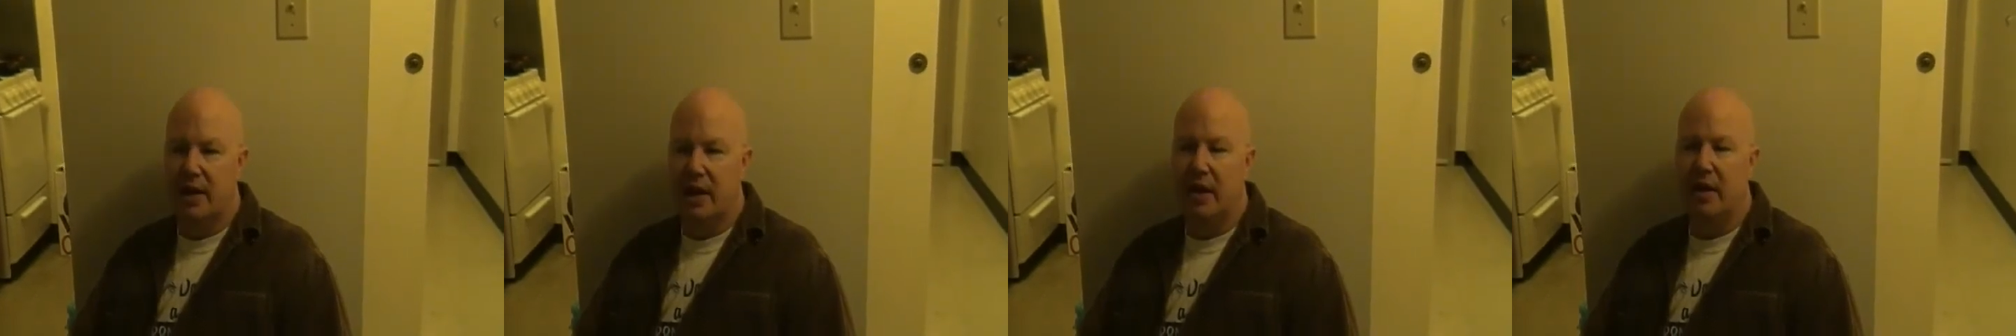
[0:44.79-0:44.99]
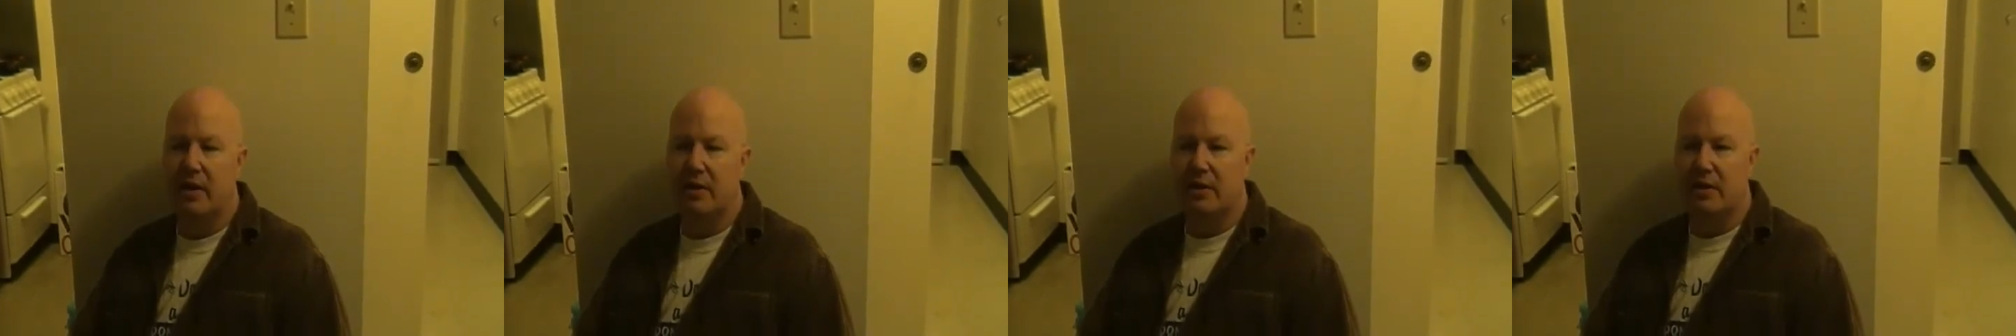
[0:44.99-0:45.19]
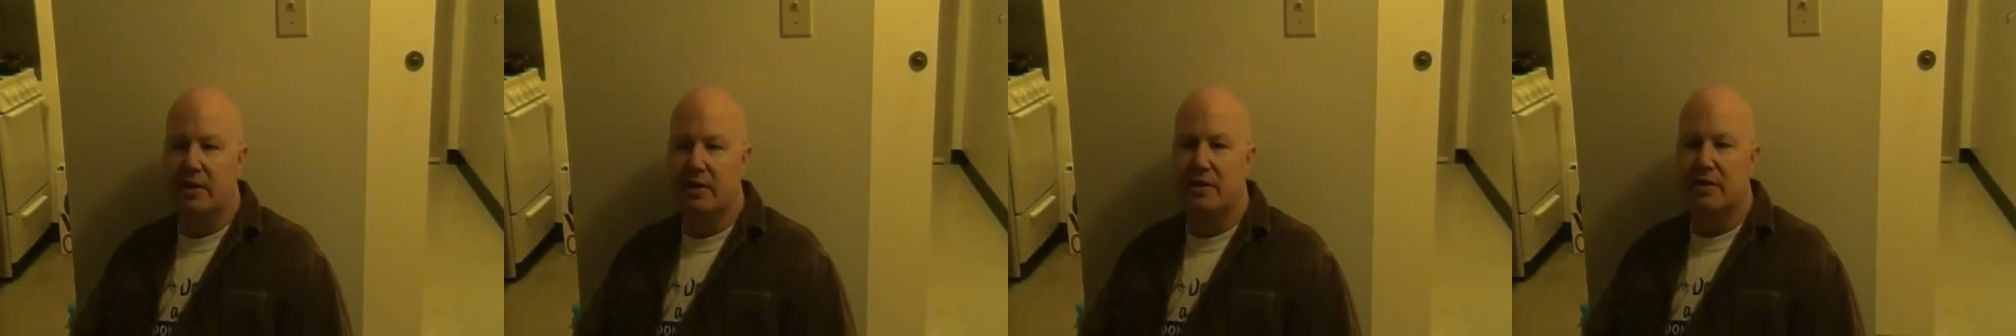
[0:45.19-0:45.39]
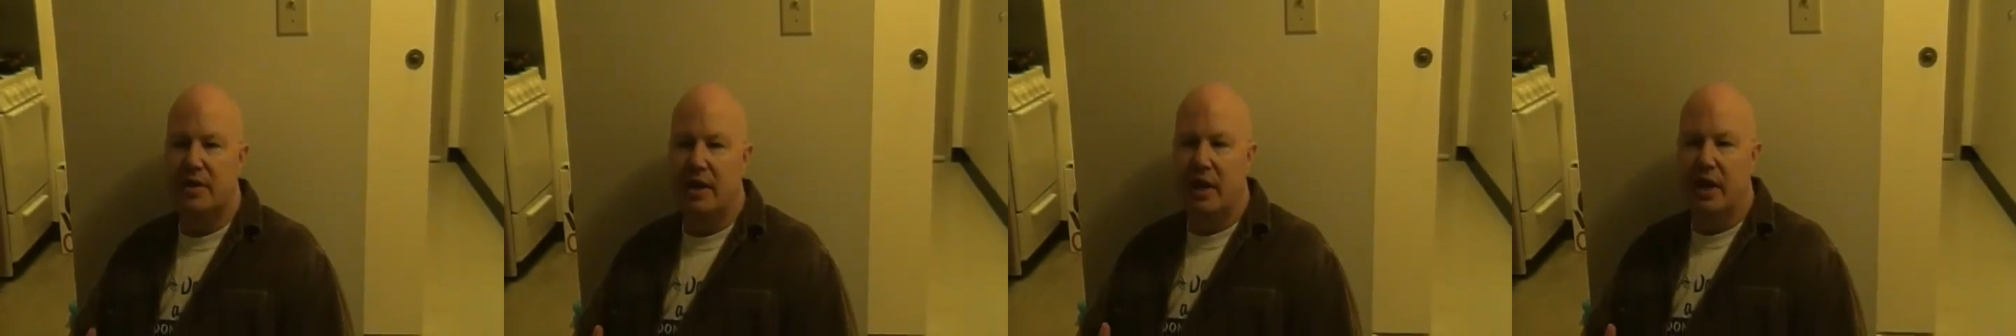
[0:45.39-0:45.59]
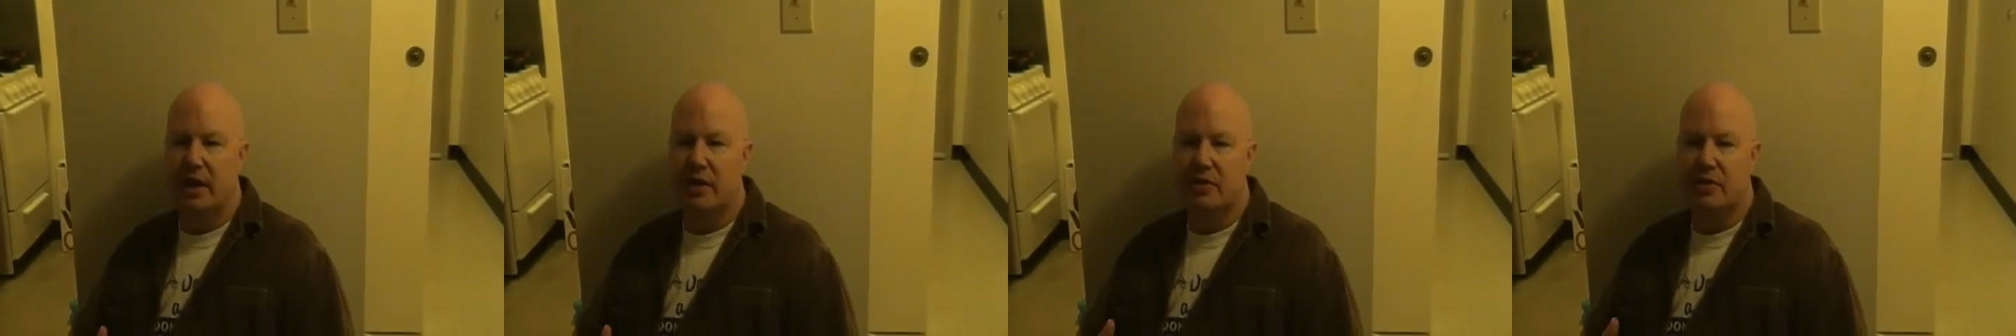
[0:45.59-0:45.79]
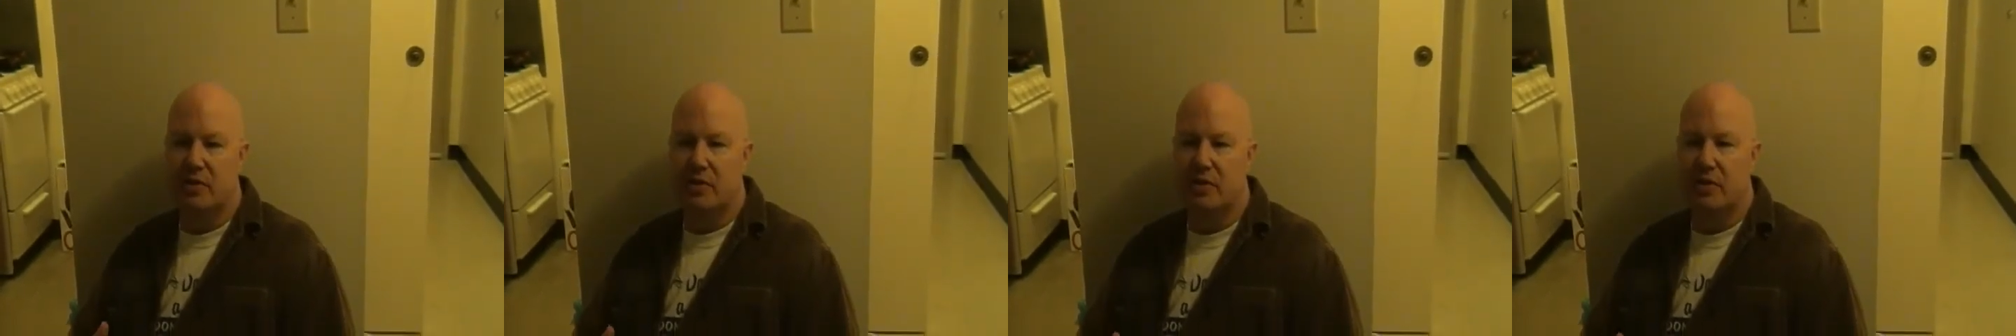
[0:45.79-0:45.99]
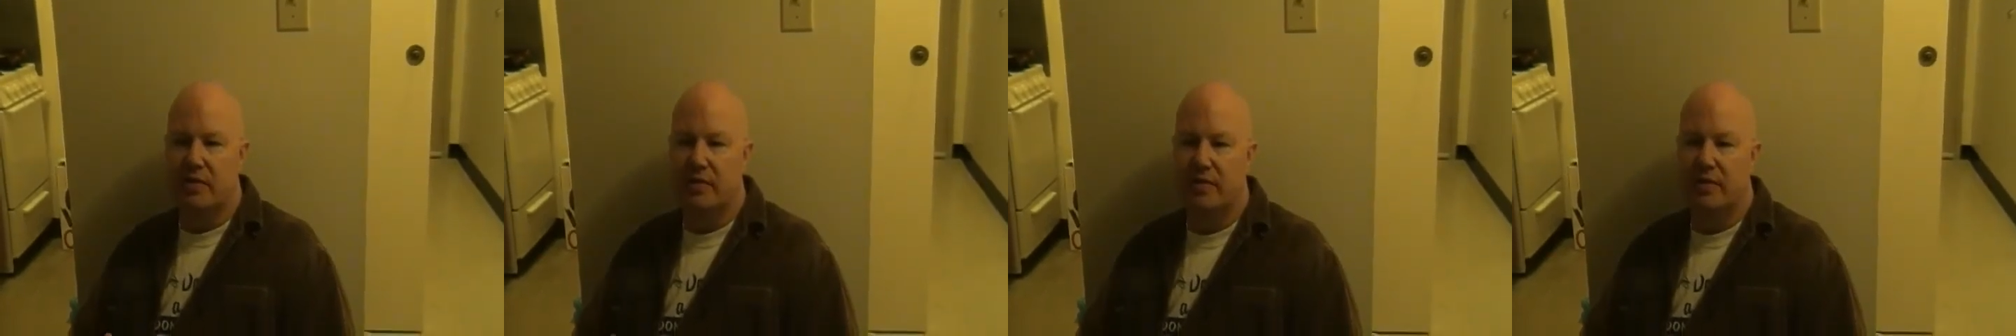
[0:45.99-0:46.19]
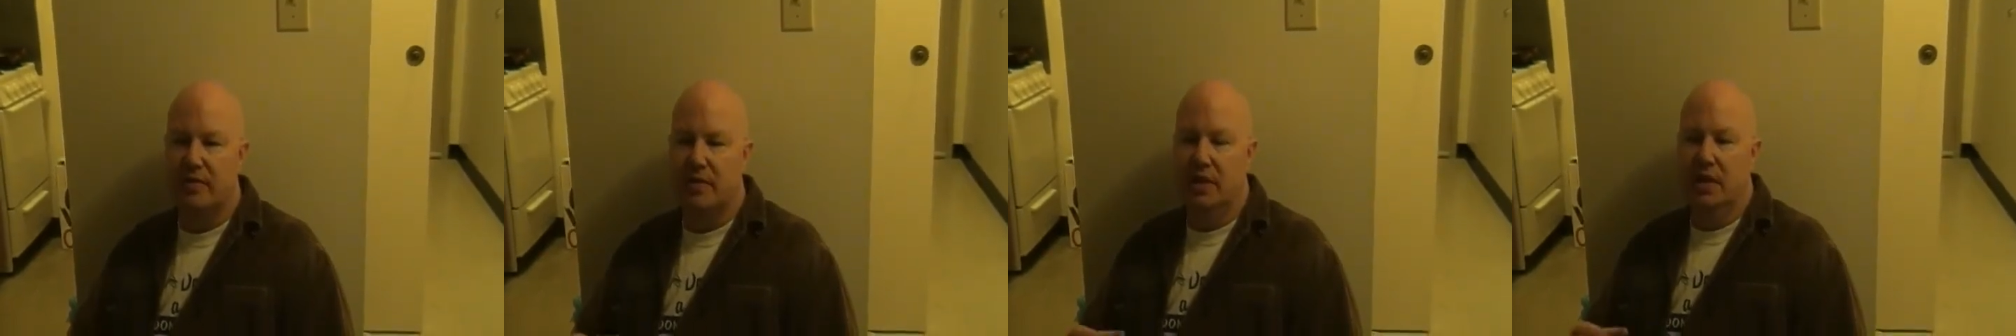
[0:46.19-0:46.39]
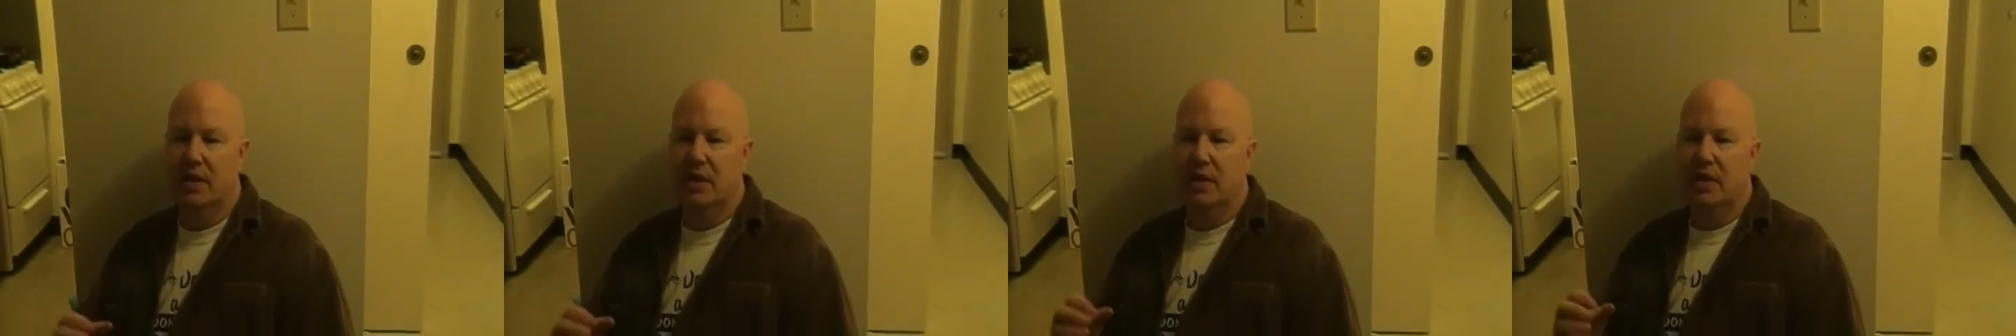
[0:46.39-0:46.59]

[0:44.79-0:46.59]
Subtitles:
characters and sort of